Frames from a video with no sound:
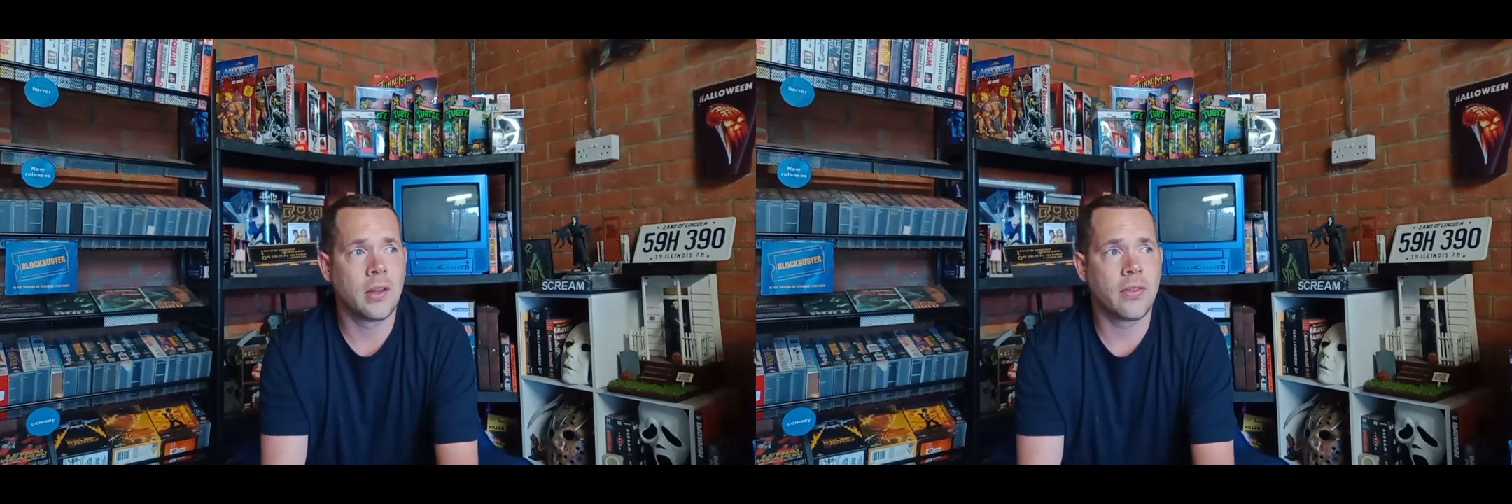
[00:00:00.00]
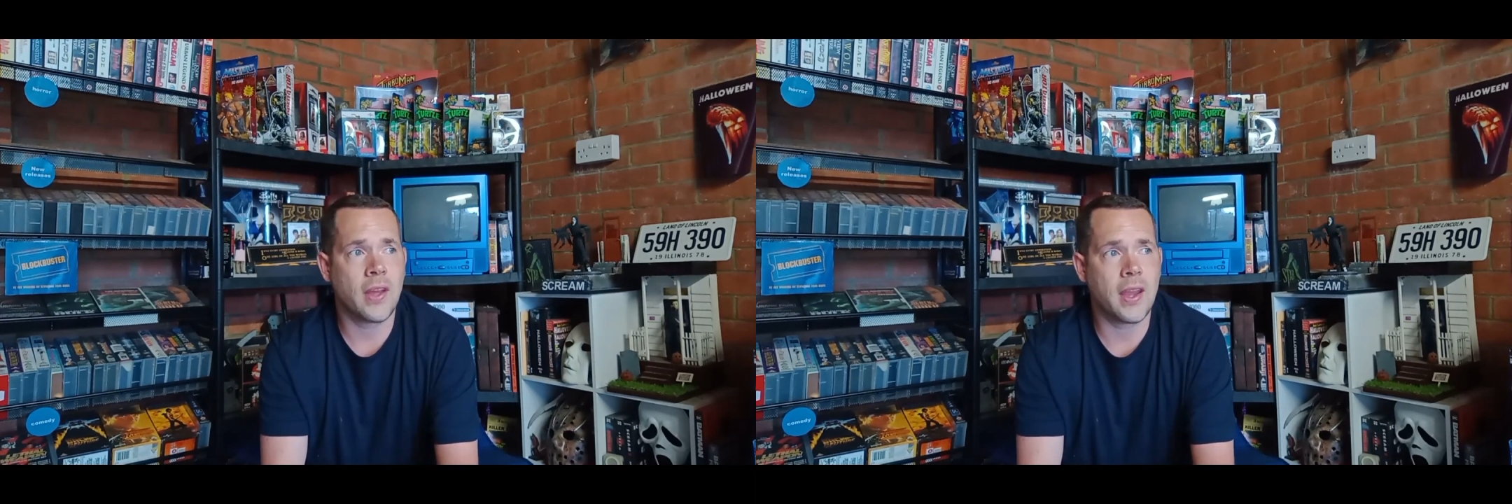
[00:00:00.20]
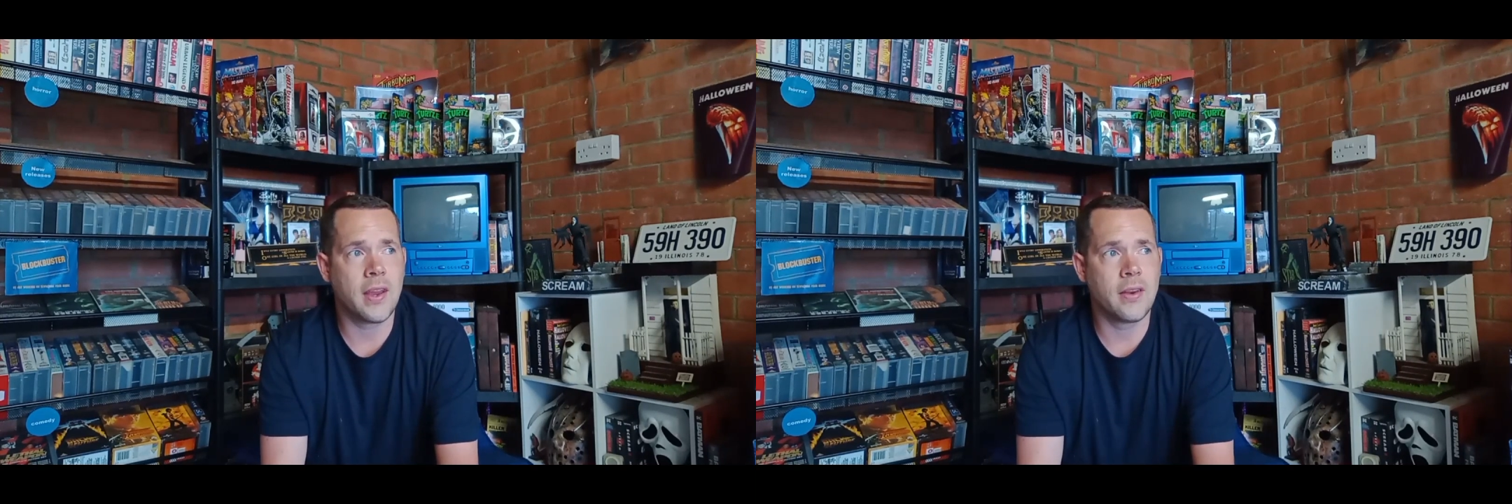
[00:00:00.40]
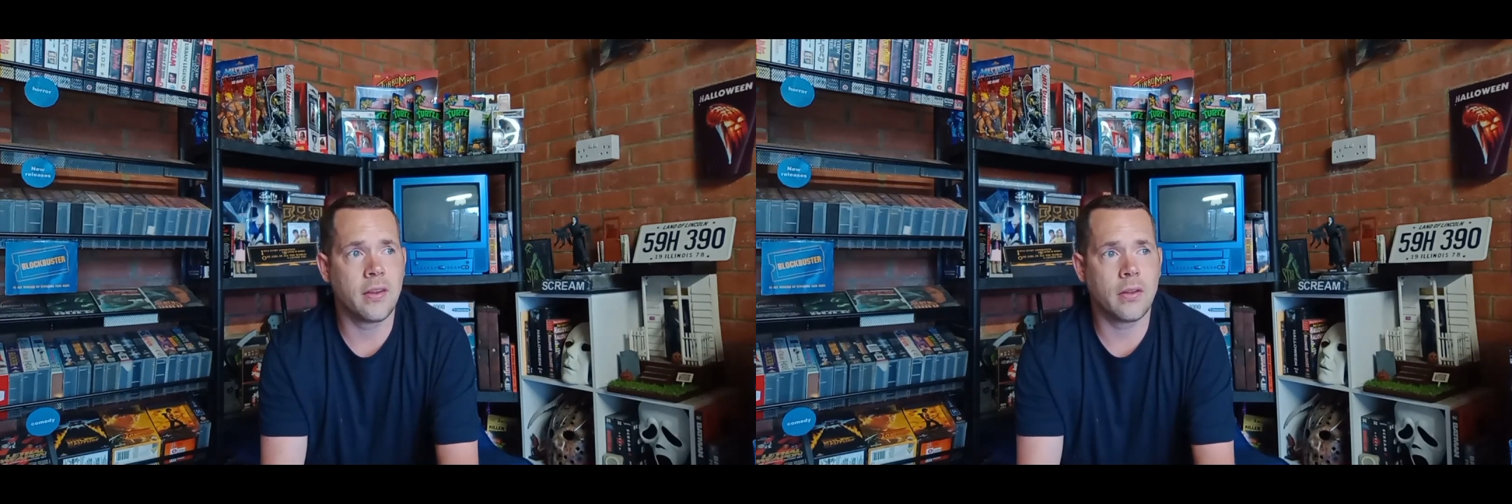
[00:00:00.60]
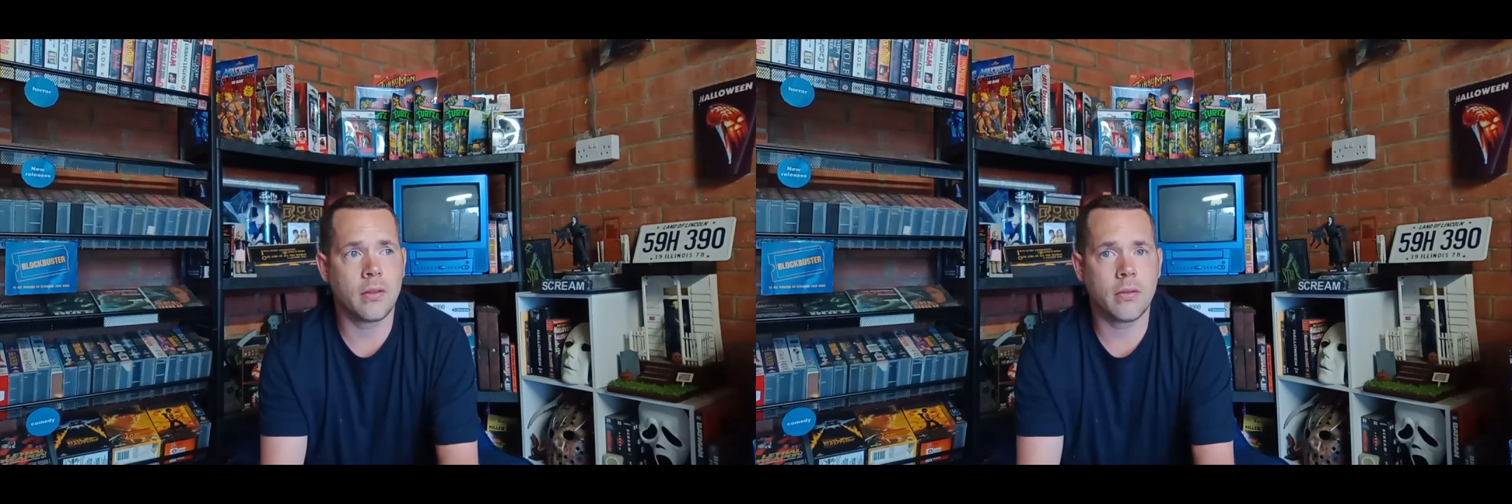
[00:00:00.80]

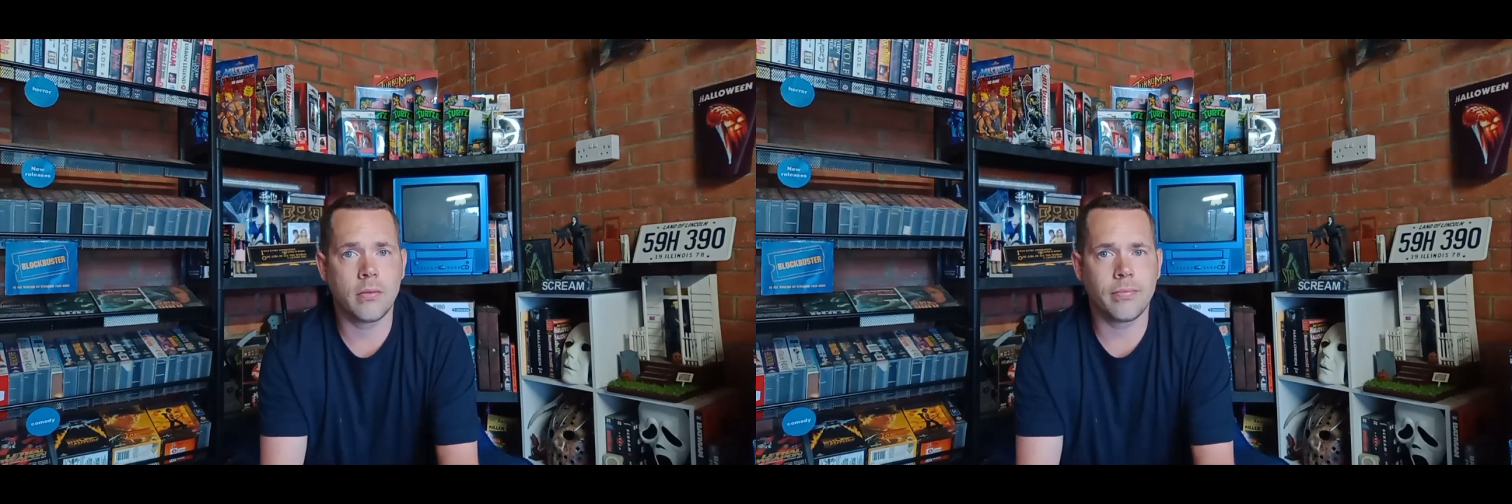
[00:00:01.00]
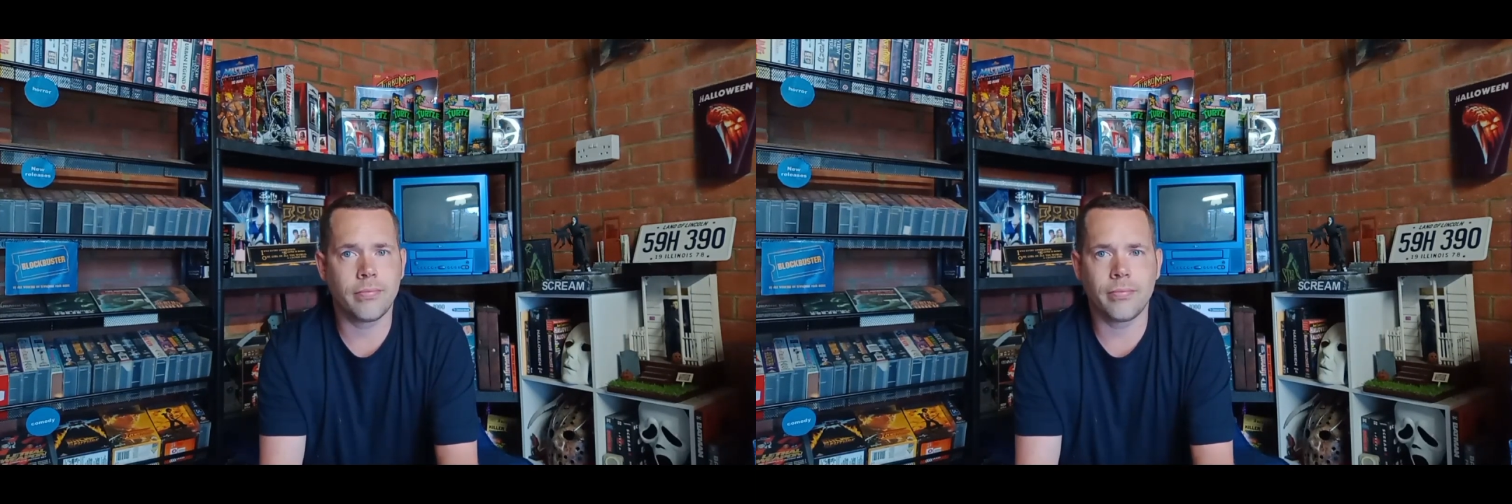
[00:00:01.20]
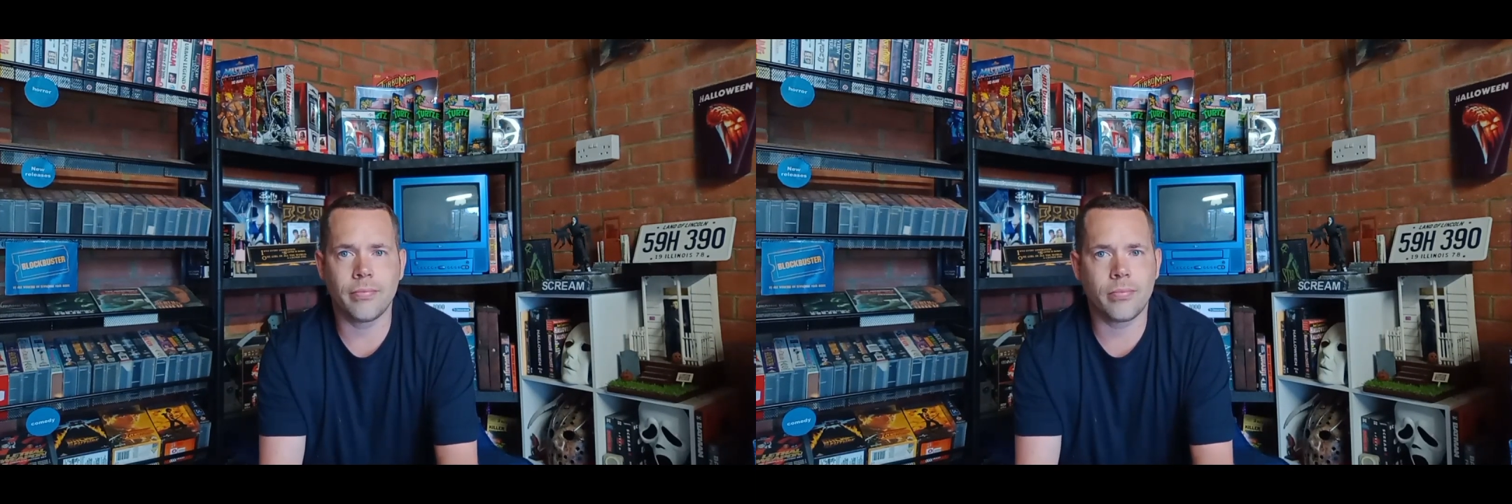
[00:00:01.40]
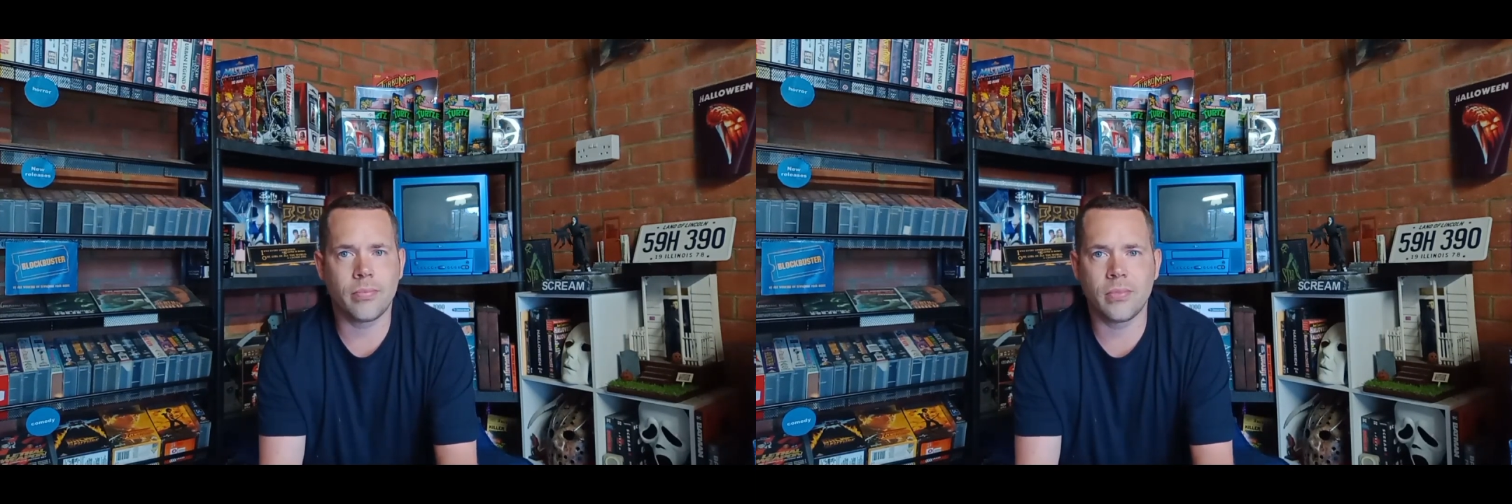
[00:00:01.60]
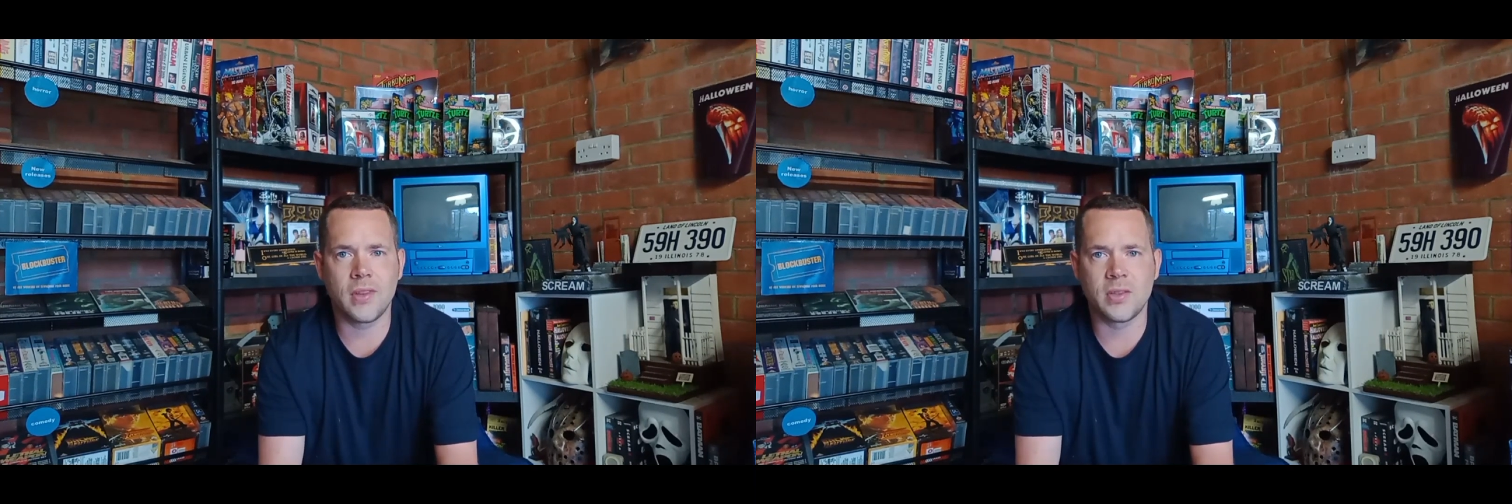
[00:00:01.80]
then
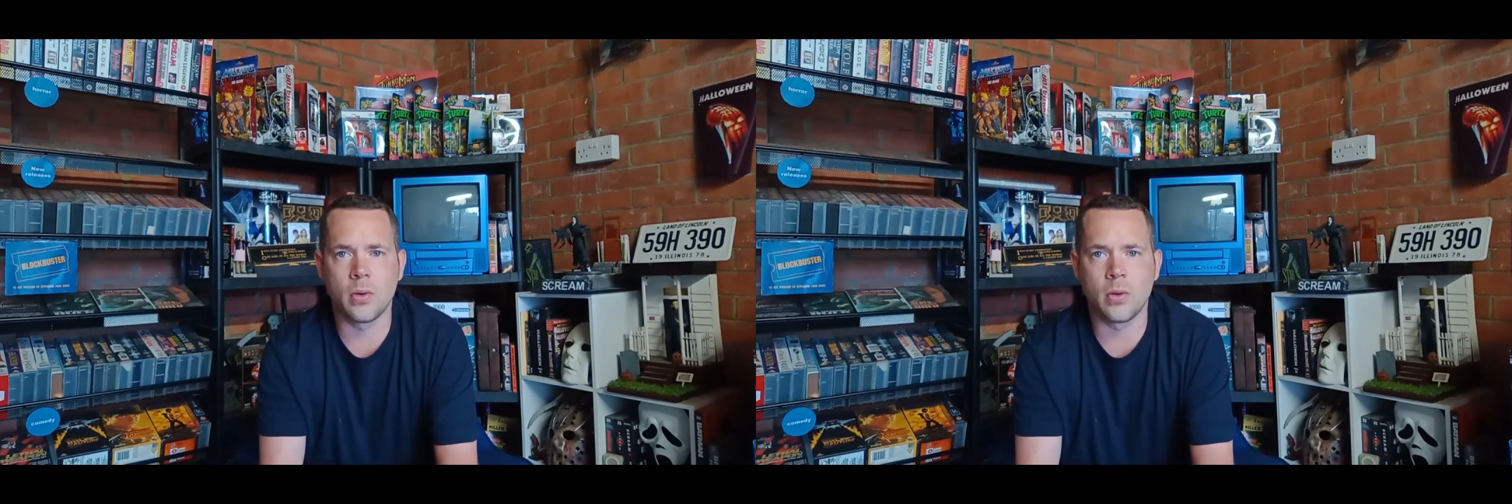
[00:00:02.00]
this